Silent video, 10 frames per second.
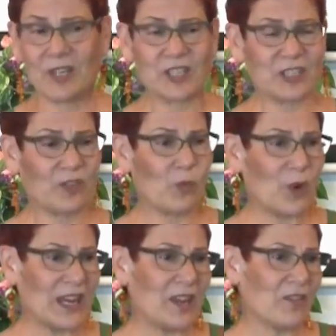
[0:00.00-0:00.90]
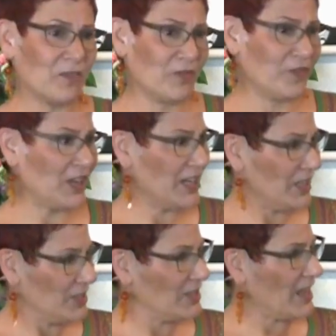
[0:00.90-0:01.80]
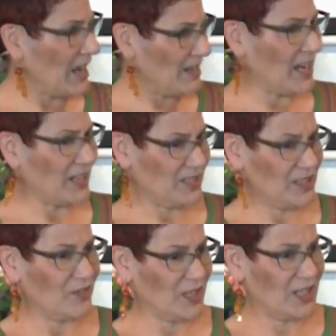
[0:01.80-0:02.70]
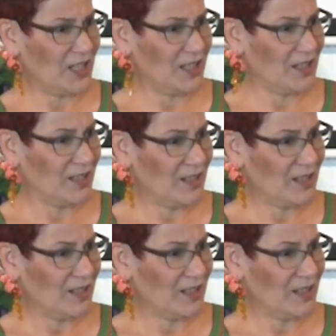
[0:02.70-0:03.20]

Because if we feed into that negativity